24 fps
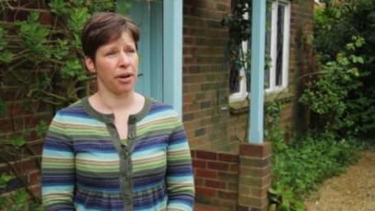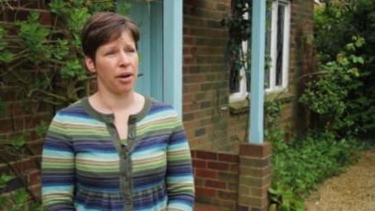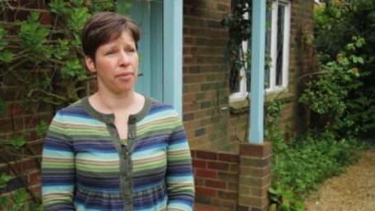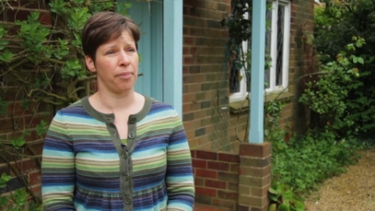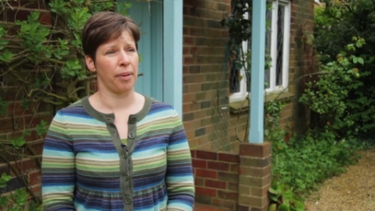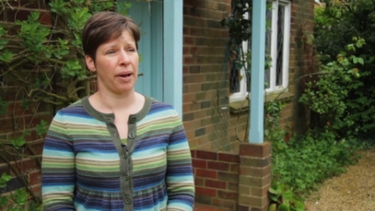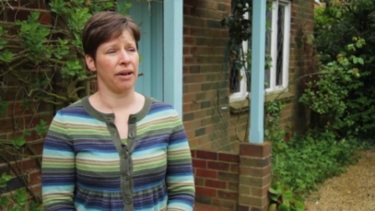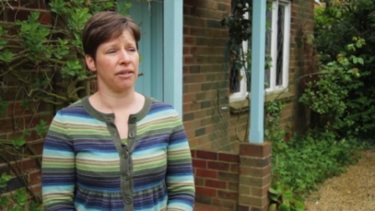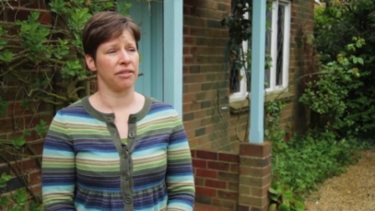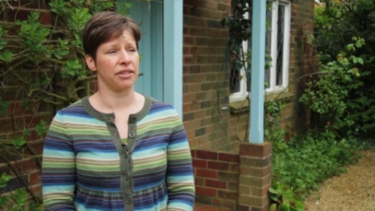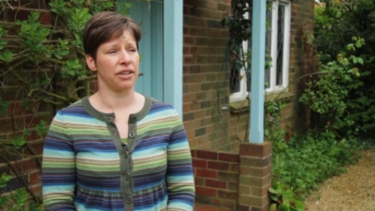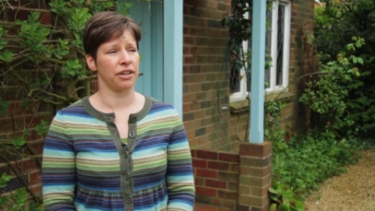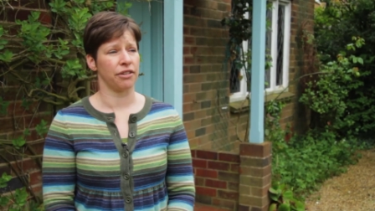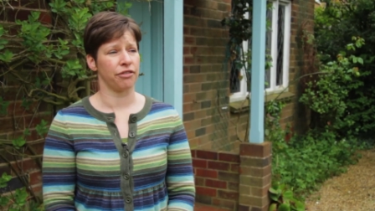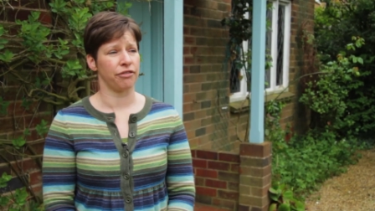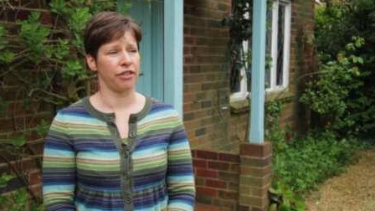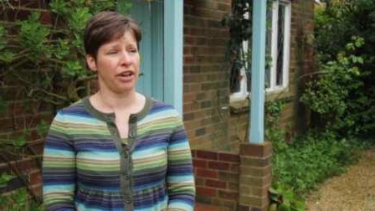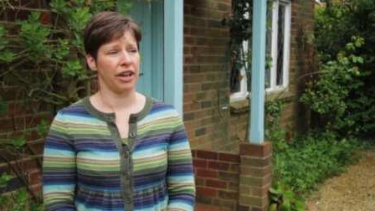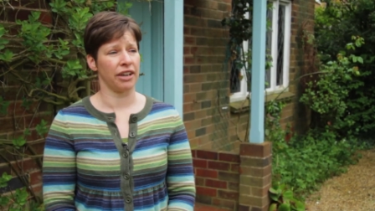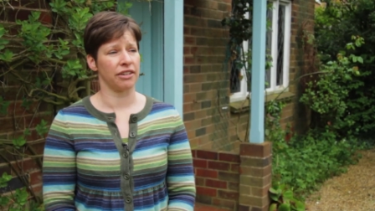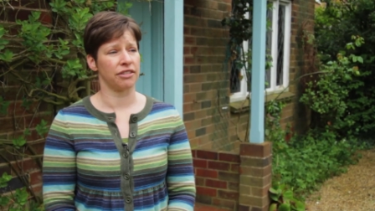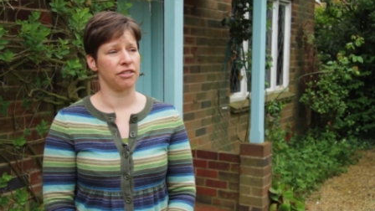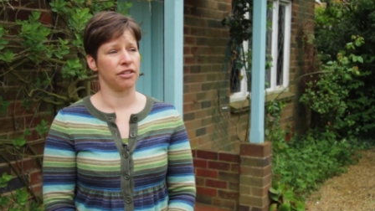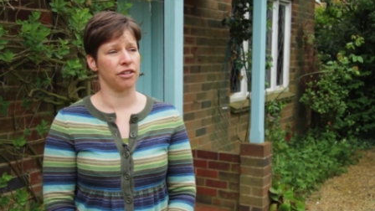about the
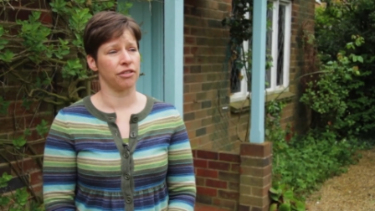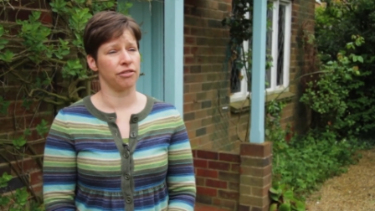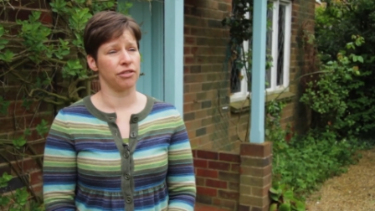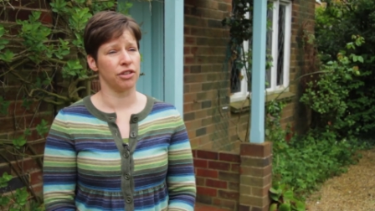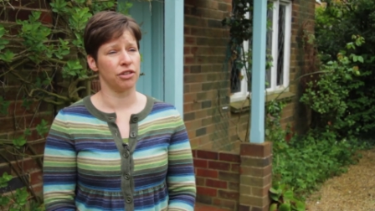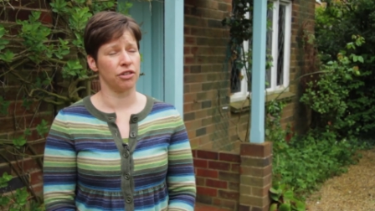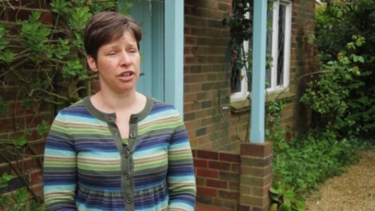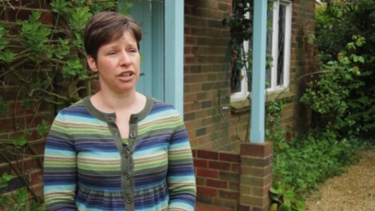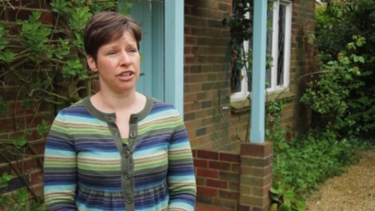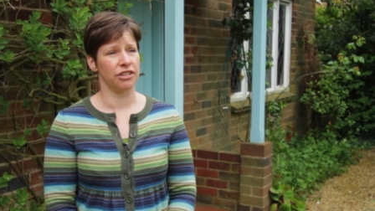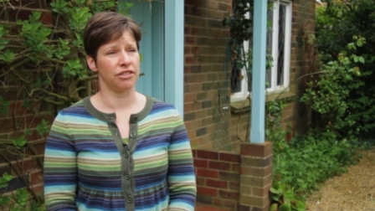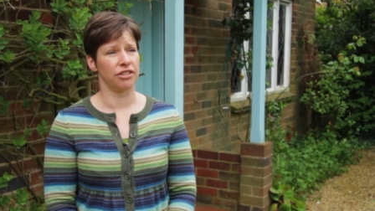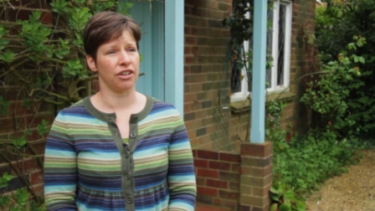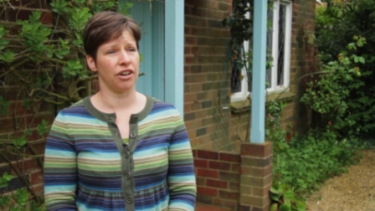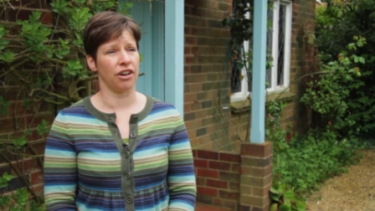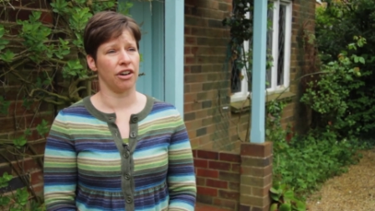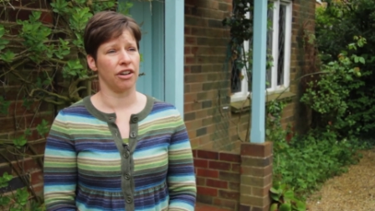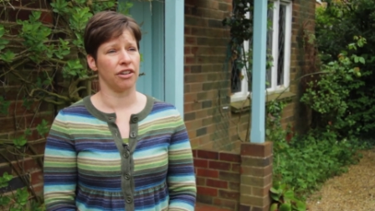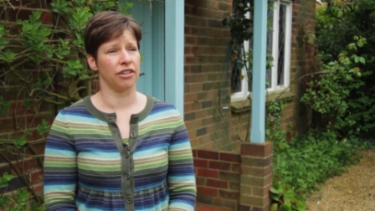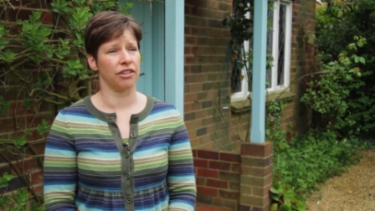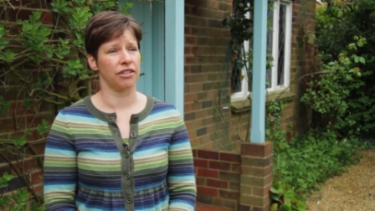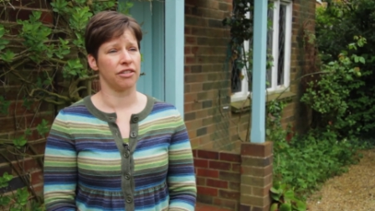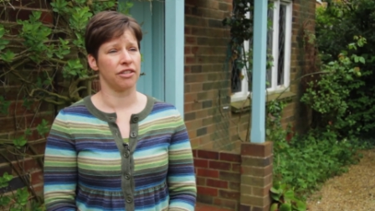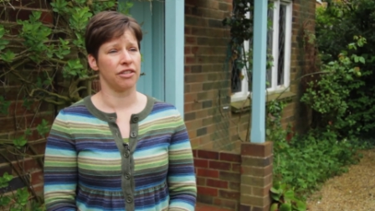effects of noise
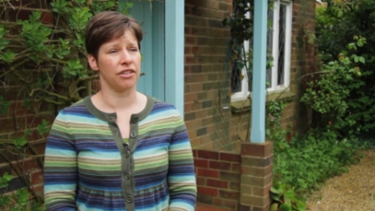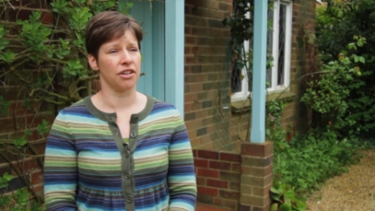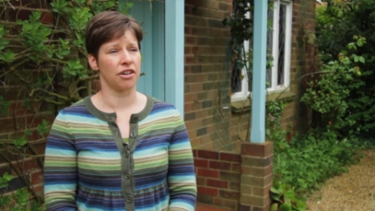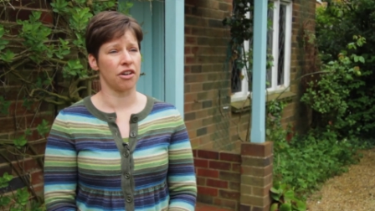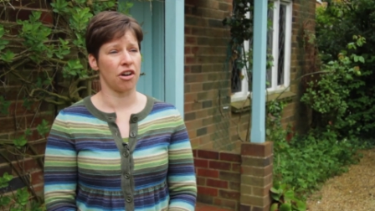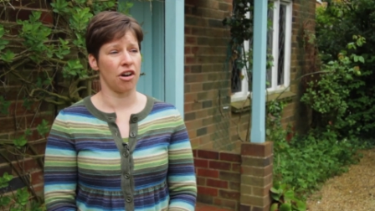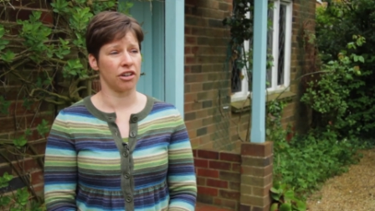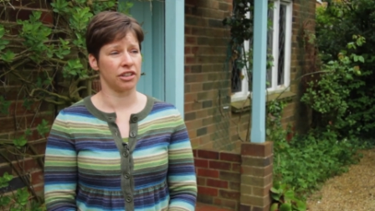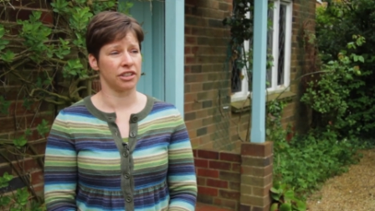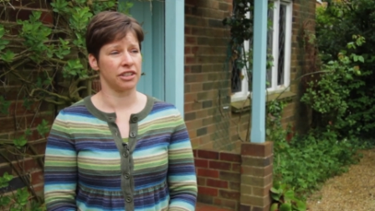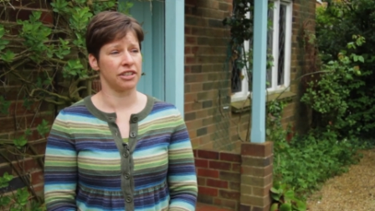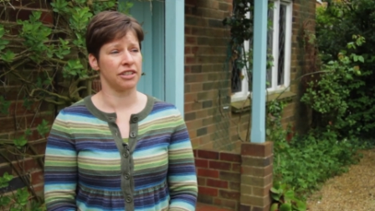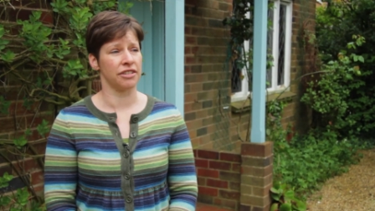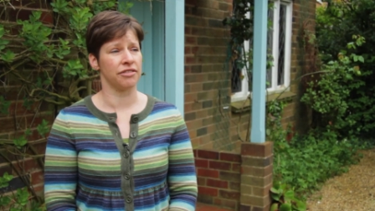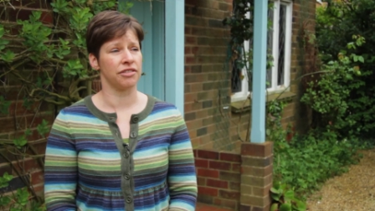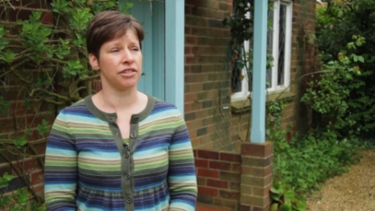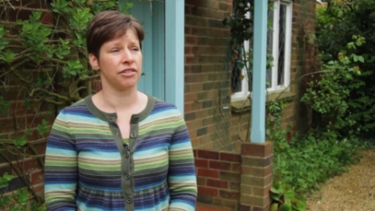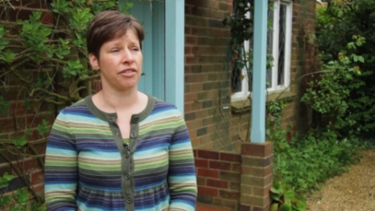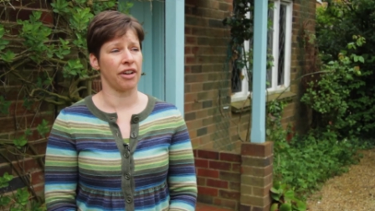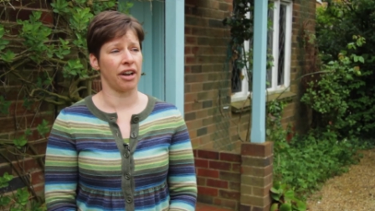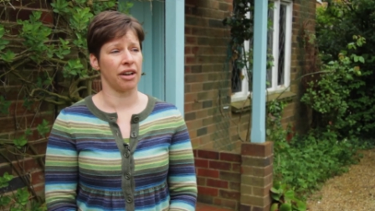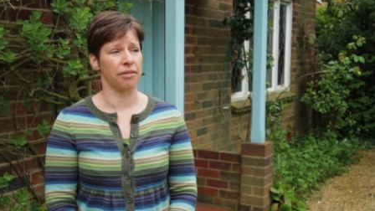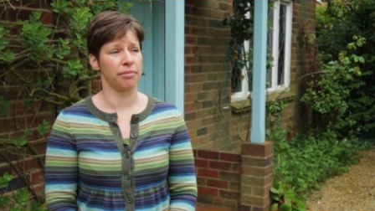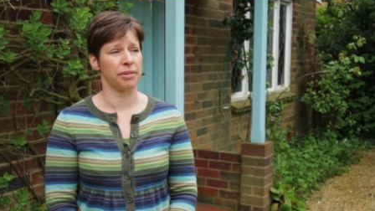on the cognitive
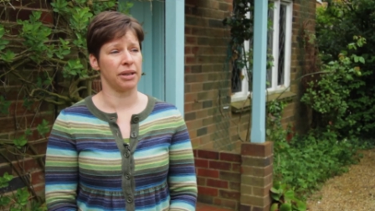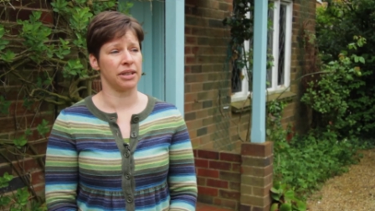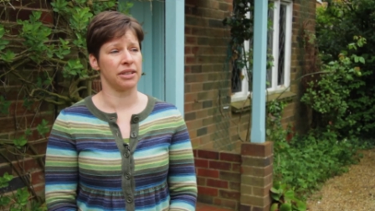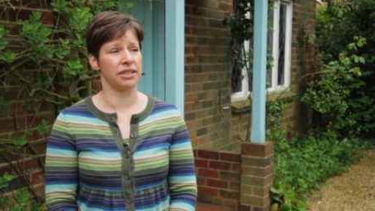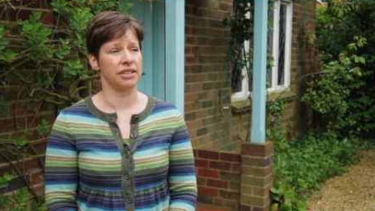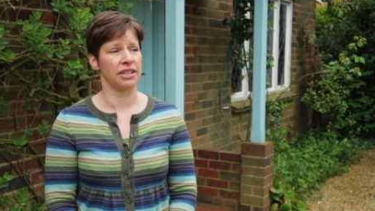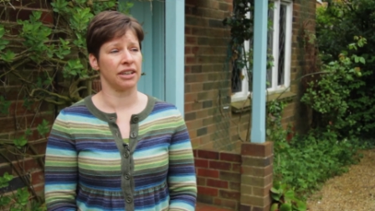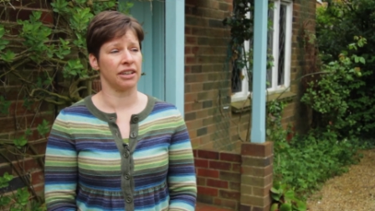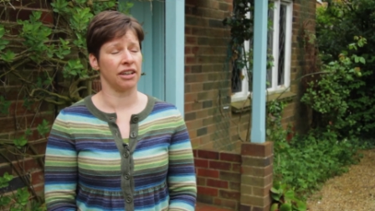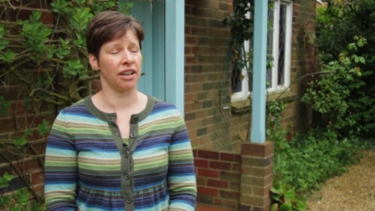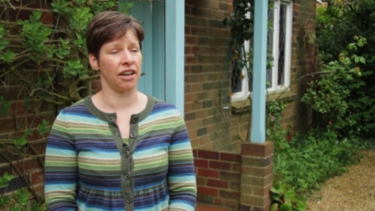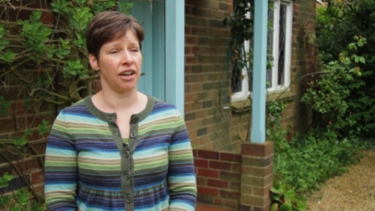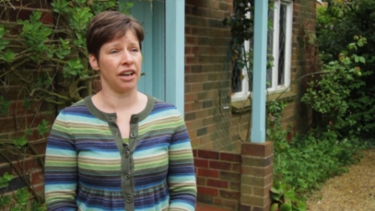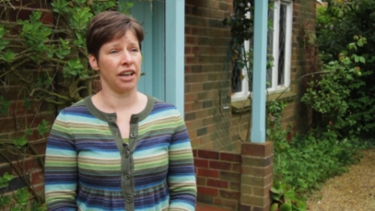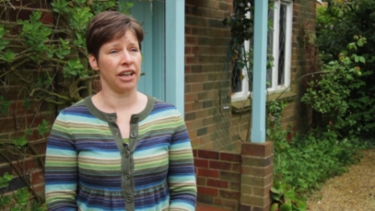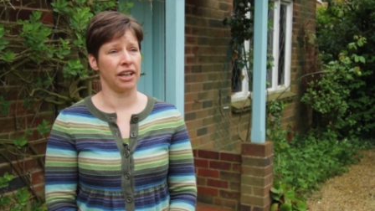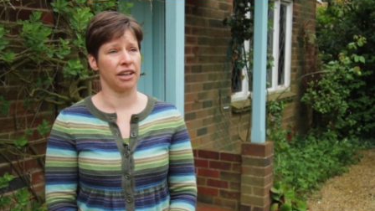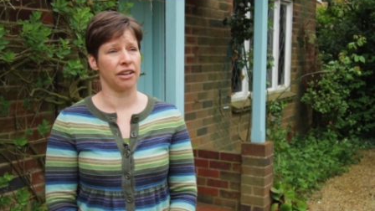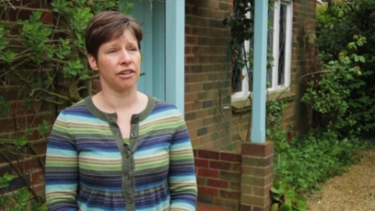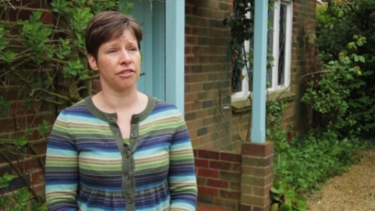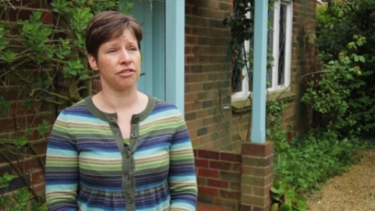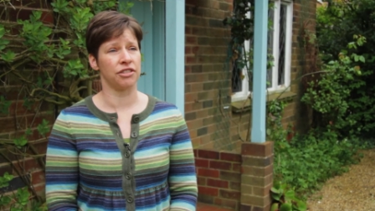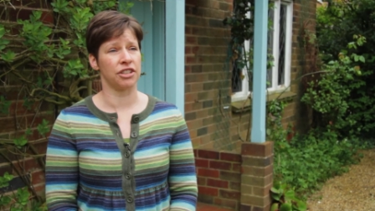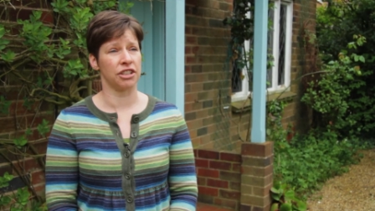development and
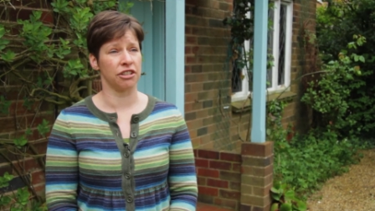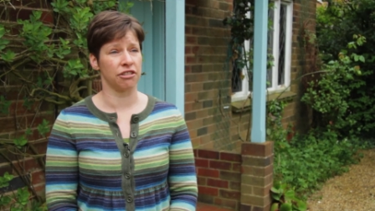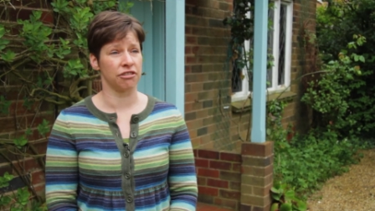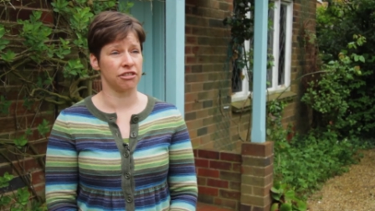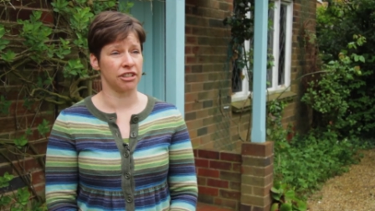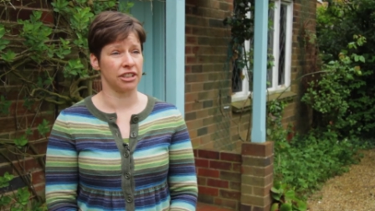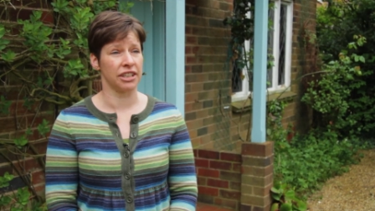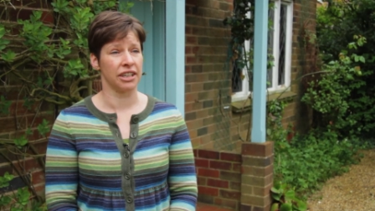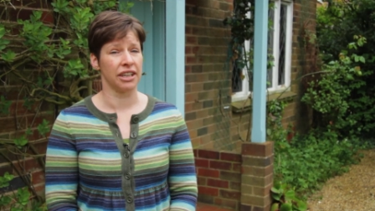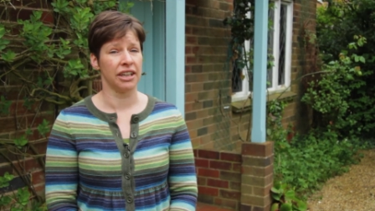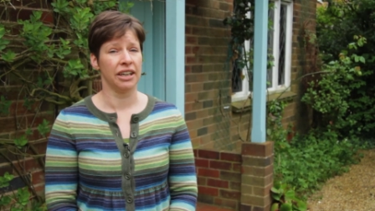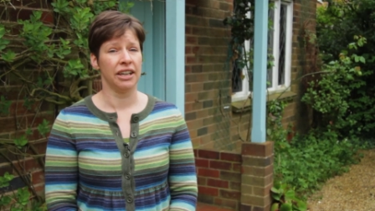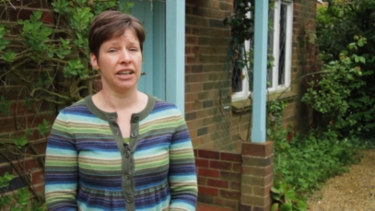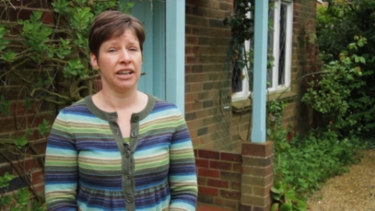learning of children.